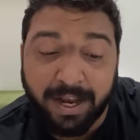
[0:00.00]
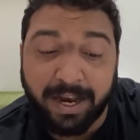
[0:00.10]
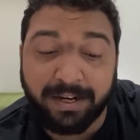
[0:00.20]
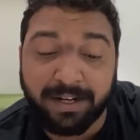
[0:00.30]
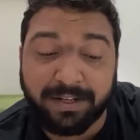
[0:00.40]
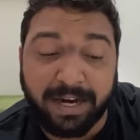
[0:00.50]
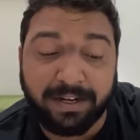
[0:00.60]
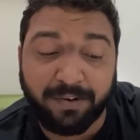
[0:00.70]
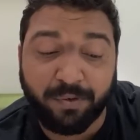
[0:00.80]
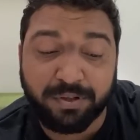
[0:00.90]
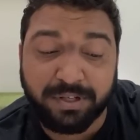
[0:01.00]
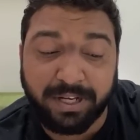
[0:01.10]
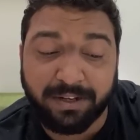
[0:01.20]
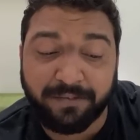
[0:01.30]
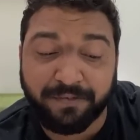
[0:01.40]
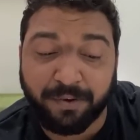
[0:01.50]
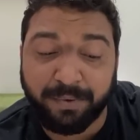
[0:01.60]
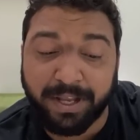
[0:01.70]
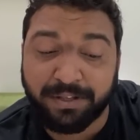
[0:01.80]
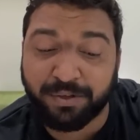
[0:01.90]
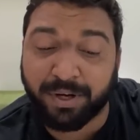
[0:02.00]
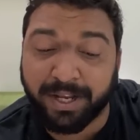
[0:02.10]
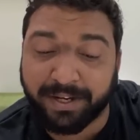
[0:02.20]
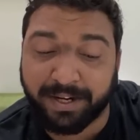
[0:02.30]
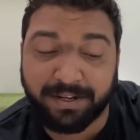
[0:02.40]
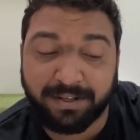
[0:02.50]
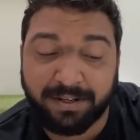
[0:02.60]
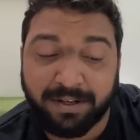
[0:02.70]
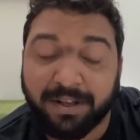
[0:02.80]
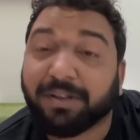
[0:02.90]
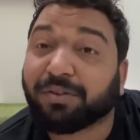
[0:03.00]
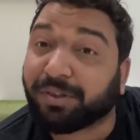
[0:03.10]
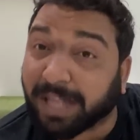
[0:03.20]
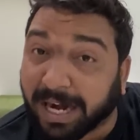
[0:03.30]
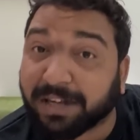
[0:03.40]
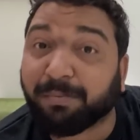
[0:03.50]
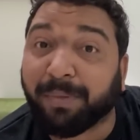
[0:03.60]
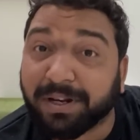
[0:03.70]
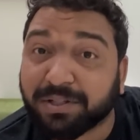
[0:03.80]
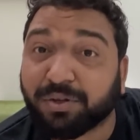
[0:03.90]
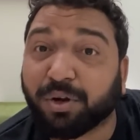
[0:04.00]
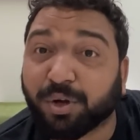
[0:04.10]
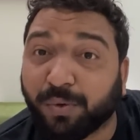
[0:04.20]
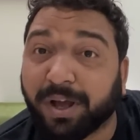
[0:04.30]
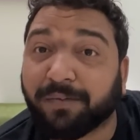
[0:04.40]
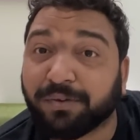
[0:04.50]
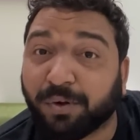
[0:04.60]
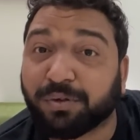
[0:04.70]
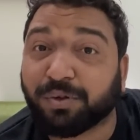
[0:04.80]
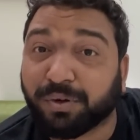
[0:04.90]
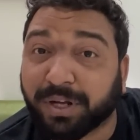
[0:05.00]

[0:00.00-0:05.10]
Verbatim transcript: And the title was taken from As You Like It. So that Mellstock Quire was also